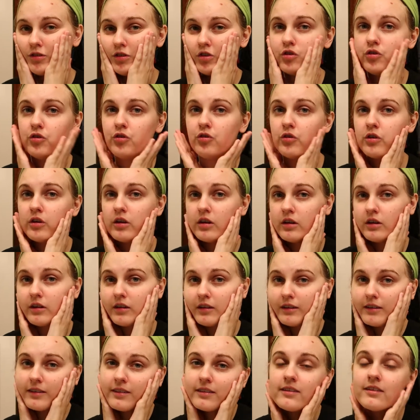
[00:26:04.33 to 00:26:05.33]
and 2
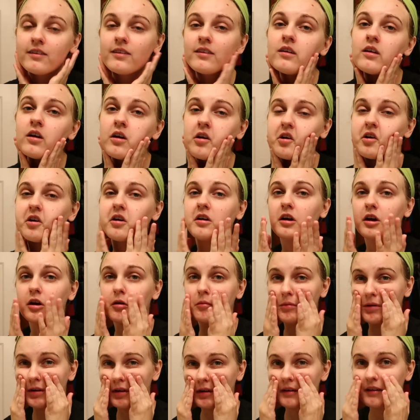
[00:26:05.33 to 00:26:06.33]
kids are
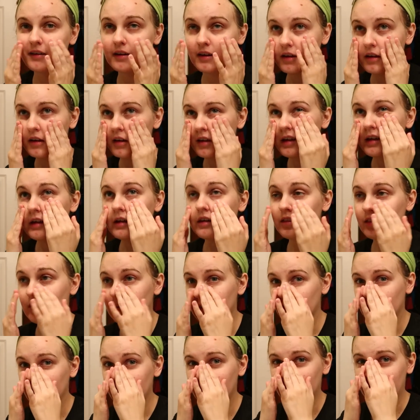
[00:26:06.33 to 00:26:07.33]
coming
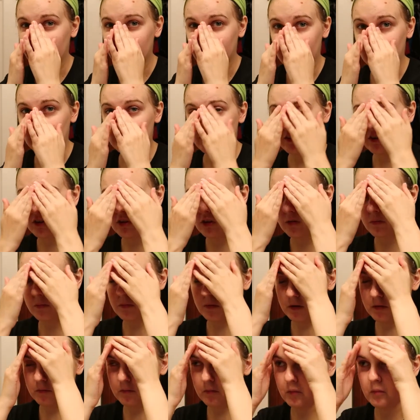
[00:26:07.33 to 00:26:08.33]
this weekend to
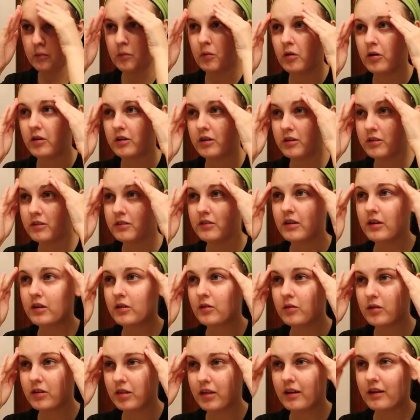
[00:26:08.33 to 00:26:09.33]
spend Memorial Day
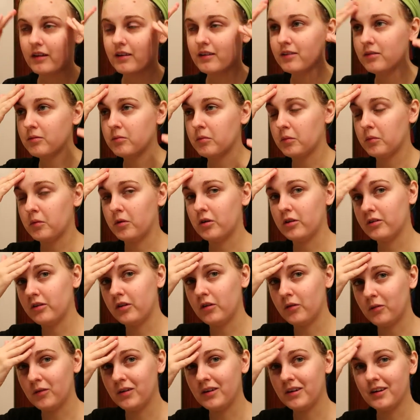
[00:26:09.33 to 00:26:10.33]
with us. Memorial Day
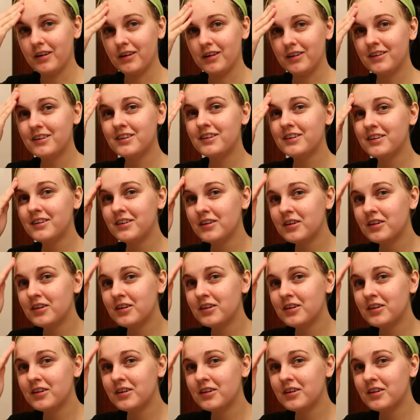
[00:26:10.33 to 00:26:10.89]
weekend,